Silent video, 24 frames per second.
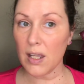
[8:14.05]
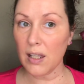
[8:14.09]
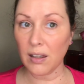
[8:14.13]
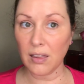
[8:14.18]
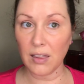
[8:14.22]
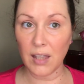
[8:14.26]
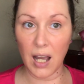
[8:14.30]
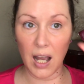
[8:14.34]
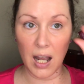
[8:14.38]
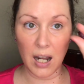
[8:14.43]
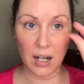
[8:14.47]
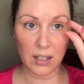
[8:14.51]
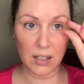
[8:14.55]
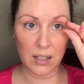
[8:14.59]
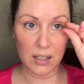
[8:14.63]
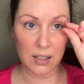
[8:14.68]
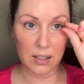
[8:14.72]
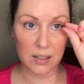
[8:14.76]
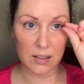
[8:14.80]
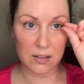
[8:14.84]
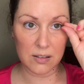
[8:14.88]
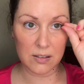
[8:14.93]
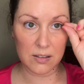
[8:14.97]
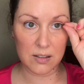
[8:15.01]
that
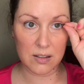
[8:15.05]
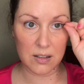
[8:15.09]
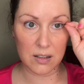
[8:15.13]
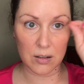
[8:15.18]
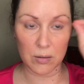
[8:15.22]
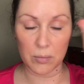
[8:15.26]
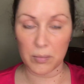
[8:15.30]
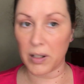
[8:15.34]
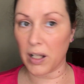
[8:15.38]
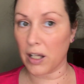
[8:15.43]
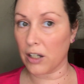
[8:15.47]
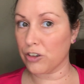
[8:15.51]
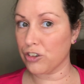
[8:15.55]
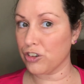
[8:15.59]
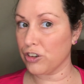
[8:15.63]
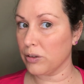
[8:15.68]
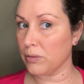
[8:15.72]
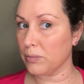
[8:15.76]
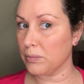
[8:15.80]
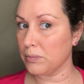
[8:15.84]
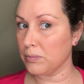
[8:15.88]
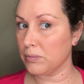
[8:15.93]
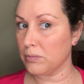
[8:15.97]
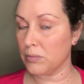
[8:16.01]
is the
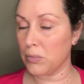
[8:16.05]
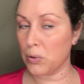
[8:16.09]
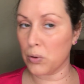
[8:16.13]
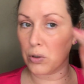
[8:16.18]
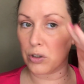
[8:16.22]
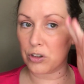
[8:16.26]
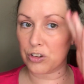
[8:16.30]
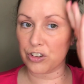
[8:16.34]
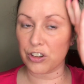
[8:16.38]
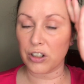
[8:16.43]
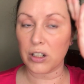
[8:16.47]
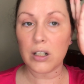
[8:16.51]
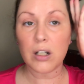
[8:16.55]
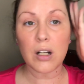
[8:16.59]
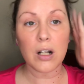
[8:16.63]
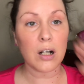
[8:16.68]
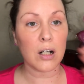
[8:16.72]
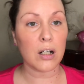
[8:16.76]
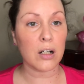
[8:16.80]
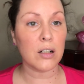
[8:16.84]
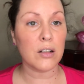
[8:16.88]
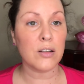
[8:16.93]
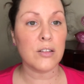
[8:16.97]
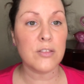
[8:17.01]
complexion portion
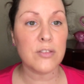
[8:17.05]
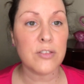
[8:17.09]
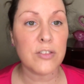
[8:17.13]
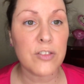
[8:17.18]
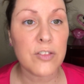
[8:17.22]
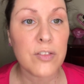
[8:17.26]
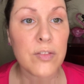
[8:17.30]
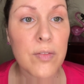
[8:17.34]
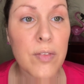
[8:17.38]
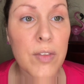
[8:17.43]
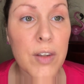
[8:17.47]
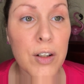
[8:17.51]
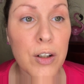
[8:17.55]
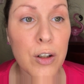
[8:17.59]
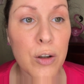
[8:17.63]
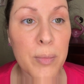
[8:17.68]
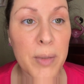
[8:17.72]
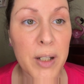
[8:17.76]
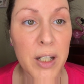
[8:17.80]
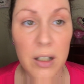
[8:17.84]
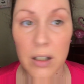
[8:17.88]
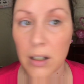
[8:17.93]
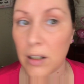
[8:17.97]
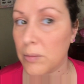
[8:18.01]
of the no
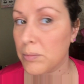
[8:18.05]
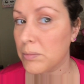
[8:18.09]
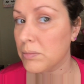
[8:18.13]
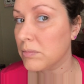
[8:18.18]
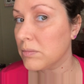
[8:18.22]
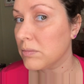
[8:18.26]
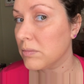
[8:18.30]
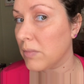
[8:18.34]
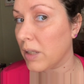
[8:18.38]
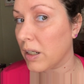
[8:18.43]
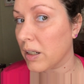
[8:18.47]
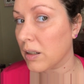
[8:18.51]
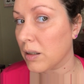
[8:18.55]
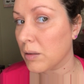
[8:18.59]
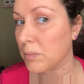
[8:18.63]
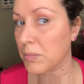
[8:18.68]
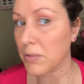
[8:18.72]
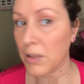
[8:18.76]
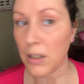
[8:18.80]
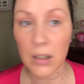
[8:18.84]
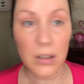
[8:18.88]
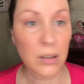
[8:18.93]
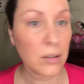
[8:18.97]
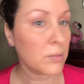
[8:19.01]
makeup
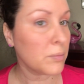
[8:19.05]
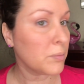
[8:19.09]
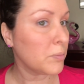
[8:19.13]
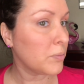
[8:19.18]
look.